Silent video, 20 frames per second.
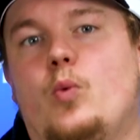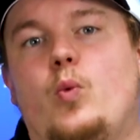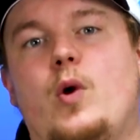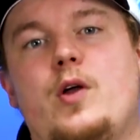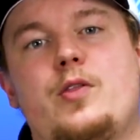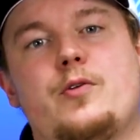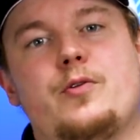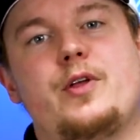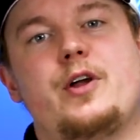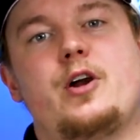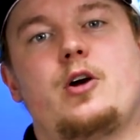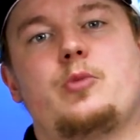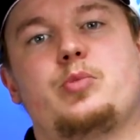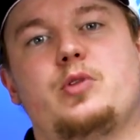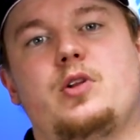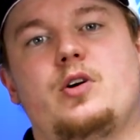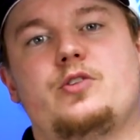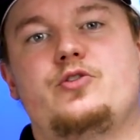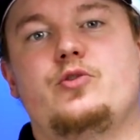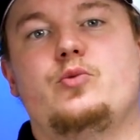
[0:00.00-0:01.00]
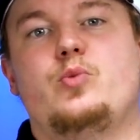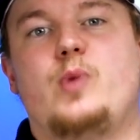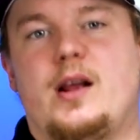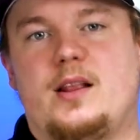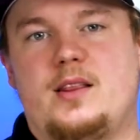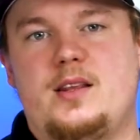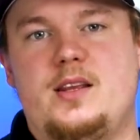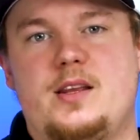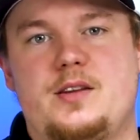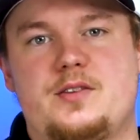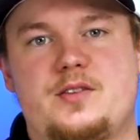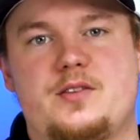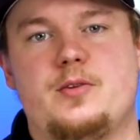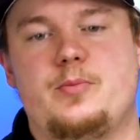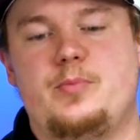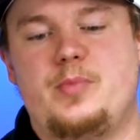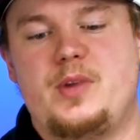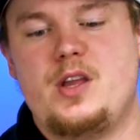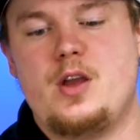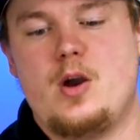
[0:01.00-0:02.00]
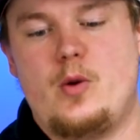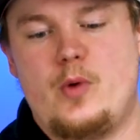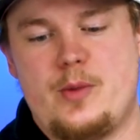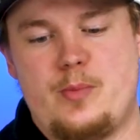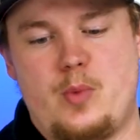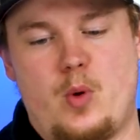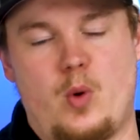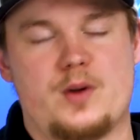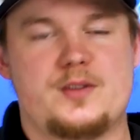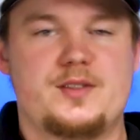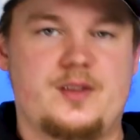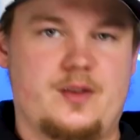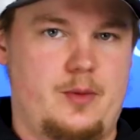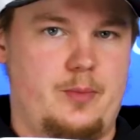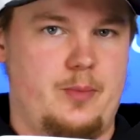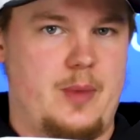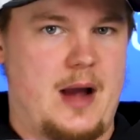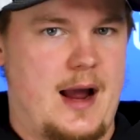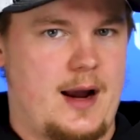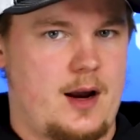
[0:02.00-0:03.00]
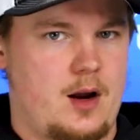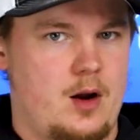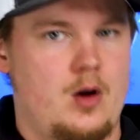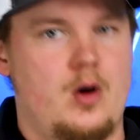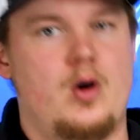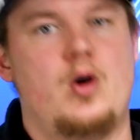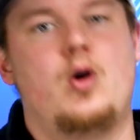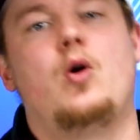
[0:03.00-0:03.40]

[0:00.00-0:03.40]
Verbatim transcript: whether they are plugged directly into the PoE ports on the back